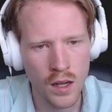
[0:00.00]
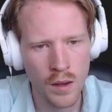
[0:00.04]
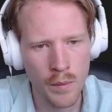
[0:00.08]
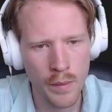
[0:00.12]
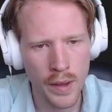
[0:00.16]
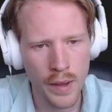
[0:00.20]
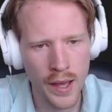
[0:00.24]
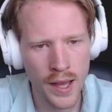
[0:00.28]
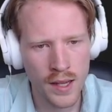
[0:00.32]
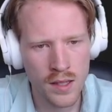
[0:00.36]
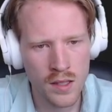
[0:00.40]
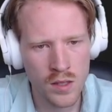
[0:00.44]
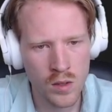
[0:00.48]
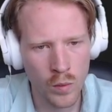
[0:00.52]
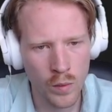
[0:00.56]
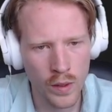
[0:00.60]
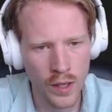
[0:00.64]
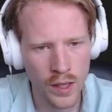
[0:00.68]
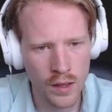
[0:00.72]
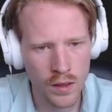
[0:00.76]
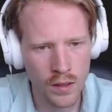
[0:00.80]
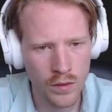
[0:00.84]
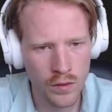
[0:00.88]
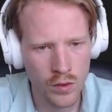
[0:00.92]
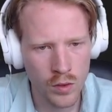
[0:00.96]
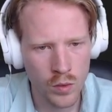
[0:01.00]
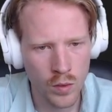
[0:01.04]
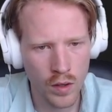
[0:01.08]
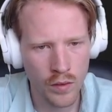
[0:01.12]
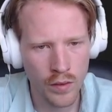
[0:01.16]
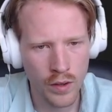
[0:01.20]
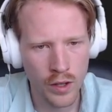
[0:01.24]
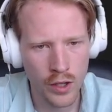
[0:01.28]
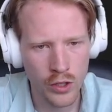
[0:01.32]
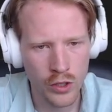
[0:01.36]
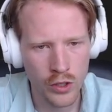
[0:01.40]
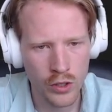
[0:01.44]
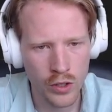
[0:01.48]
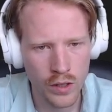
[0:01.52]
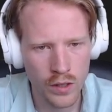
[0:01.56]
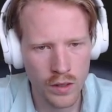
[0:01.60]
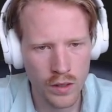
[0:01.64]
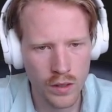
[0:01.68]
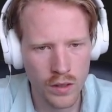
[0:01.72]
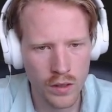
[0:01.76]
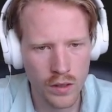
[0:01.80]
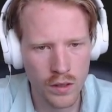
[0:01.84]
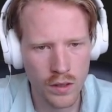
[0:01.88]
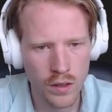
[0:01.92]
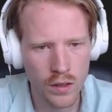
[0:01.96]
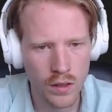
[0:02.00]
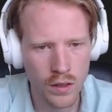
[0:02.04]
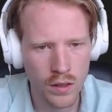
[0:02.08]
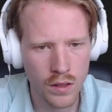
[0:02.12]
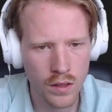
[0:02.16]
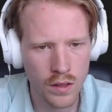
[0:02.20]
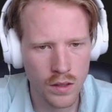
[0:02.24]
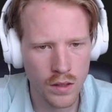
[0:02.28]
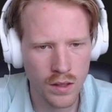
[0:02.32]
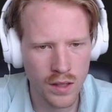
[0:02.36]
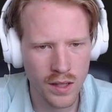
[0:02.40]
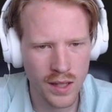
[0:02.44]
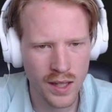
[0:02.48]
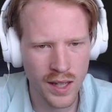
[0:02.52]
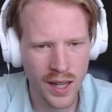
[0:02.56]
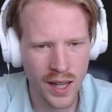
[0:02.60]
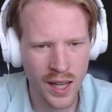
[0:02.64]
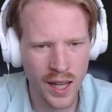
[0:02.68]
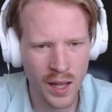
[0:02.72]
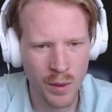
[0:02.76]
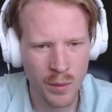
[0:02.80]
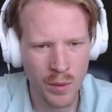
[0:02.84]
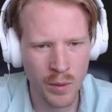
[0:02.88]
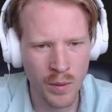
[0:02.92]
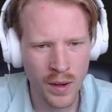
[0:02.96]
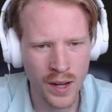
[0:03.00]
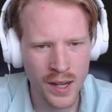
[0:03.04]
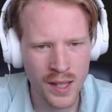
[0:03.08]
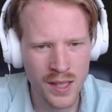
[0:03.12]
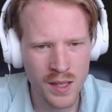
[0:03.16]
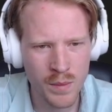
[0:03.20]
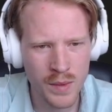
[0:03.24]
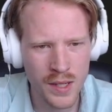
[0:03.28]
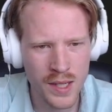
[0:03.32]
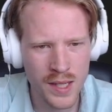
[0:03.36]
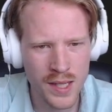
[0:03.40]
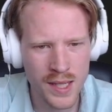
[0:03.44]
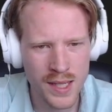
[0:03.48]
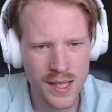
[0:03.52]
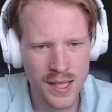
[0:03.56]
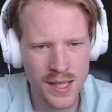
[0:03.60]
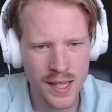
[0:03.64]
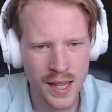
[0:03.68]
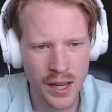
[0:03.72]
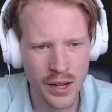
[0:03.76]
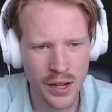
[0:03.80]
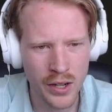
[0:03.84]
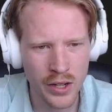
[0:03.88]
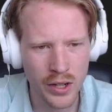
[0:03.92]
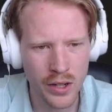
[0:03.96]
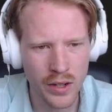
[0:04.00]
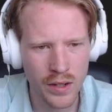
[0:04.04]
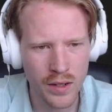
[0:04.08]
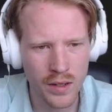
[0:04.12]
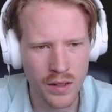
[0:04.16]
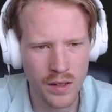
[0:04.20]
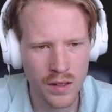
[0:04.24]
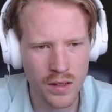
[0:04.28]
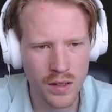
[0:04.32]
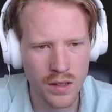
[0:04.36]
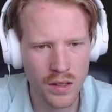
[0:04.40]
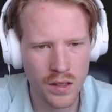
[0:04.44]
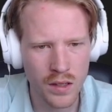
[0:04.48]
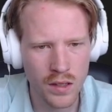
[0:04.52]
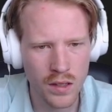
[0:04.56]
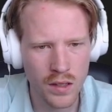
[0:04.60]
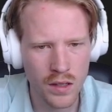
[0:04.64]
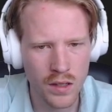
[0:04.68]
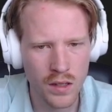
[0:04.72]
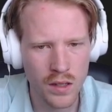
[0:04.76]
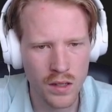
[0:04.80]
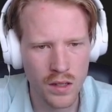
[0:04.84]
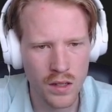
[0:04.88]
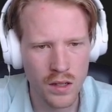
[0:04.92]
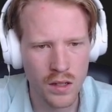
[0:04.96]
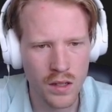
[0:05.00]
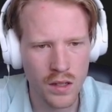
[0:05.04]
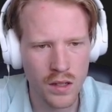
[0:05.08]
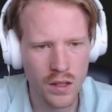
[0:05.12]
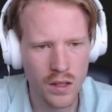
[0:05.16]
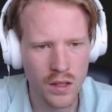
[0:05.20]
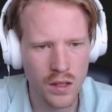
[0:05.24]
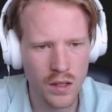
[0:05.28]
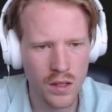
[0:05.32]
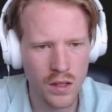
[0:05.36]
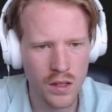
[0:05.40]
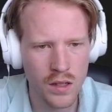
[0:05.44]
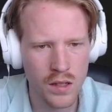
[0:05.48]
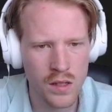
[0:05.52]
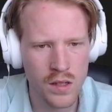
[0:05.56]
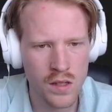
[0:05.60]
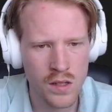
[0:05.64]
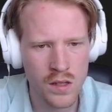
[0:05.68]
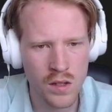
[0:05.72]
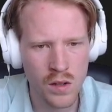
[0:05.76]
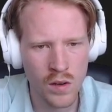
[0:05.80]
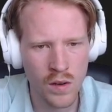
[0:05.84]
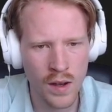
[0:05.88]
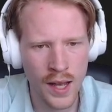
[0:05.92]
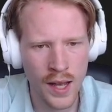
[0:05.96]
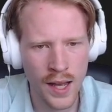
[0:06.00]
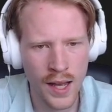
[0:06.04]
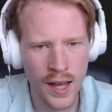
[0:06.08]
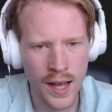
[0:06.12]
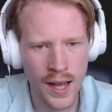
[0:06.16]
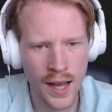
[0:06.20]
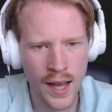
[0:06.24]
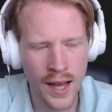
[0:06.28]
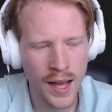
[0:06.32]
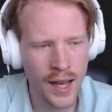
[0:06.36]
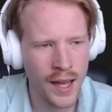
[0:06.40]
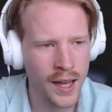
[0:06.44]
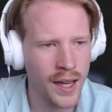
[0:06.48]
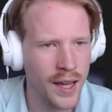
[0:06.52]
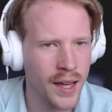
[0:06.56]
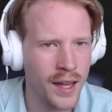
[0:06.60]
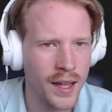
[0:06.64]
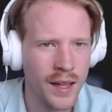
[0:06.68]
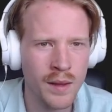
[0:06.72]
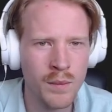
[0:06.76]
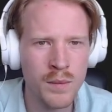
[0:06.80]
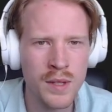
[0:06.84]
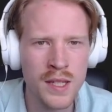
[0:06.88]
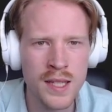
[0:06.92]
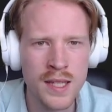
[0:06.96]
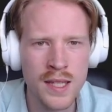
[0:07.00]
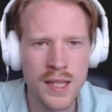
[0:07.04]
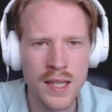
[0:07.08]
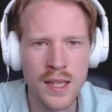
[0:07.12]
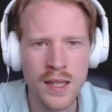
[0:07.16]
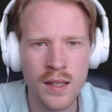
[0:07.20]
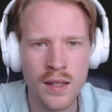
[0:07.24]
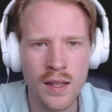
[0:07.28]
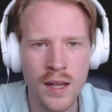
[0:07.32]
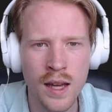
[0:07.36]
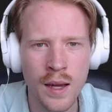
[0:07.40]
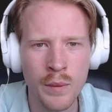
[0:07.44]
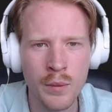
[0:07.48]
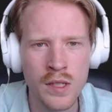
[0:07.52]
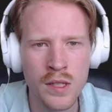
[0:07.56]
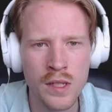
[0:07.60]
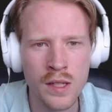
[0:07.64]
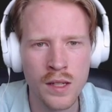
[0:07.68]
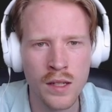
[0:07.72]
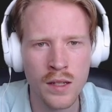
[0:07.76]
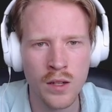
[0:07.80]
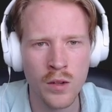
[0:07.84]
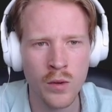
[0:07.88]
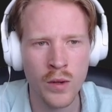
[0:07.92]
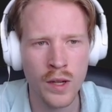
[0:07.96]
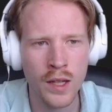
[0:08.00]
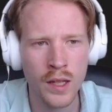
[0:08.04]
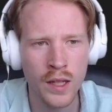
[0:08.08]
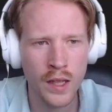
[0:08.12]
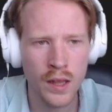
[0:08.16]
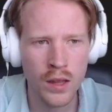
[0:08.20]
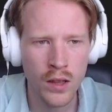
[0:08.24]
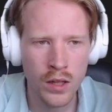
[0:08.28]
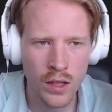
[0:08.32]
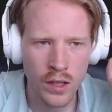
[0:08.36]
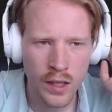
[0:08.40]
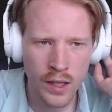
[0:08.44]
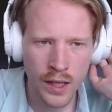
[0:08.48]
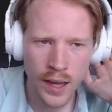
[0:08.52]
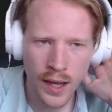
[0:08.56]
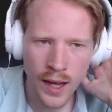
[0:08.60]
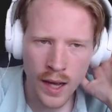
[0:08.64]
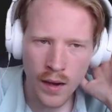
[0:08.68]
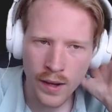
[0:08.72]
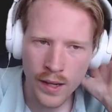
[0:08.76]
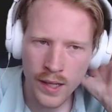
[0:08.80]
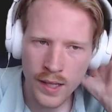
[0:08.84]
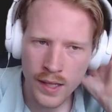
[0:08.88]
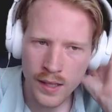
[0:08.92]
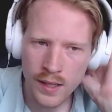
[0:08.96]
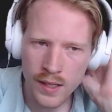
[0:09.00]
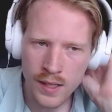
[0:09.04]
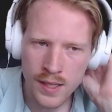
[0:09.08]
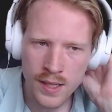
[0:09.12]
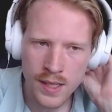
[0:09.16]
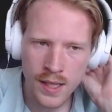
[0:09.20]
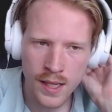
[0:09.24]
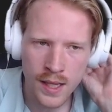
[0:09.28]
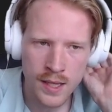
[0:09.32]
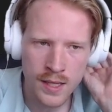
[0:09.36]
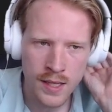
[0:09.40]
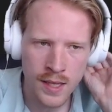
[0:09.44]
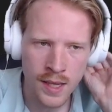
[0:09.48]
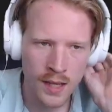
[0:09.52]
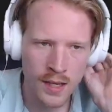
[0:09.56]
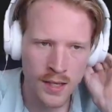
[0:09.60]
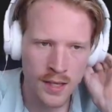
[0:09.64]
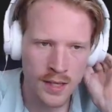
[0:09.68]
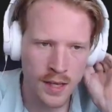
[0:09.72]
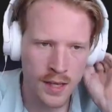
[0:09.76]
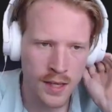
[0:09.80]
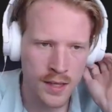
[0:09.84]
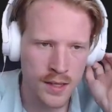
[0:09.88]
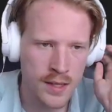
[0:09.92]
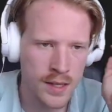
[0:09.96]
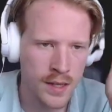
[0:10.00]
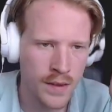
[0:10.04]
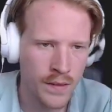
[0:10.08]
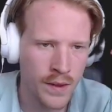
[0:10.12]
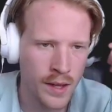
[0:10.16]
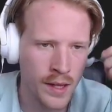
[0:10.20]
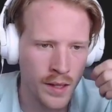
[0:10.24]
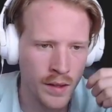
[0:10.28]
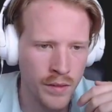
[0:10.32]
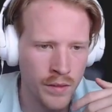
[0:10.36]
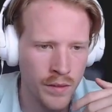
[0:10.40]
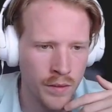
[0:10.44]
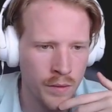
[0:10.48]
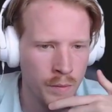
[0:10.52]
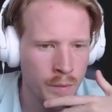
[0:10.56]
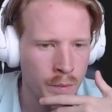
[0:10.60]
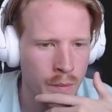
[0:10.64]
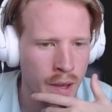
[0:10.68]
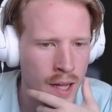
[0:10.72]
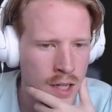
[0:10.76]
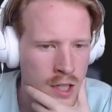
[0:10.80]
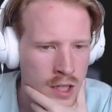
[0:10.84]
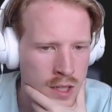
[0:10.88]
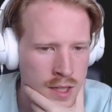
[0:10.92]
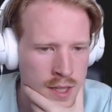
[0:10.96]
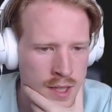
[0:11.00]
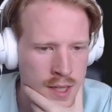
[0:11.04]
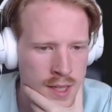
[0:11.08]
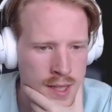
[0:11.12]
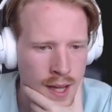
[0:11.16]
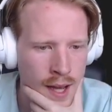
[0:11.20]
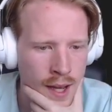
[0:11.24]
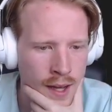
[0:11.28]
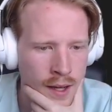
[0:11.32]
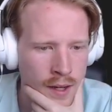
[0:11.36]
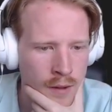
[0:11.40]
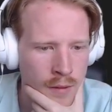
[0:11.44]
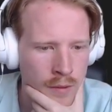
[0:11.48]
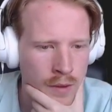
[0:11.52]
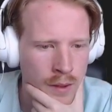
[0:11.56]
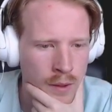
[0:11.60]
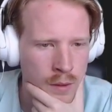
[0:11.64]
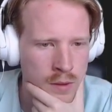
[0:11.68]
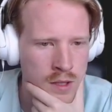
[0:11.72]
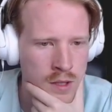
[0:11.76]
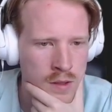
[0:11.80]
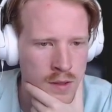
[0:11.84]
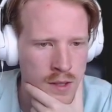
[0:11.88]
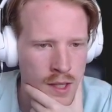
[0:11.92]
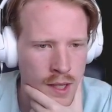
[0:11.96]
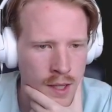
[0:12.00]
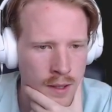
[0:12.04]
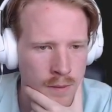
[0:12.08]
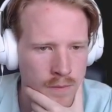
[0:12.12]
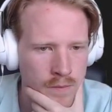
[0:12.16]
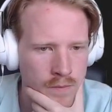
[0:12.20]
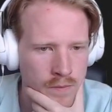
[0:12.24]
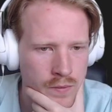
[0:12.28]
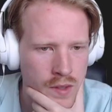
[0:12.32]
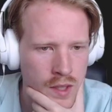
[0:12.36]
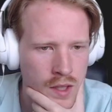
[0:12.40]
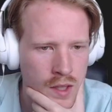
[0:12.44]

a max width of 1200, and we want it to be centered. So let me see, I'm just gonna quickly look at how I did the CSS and see if I can match the style I was using.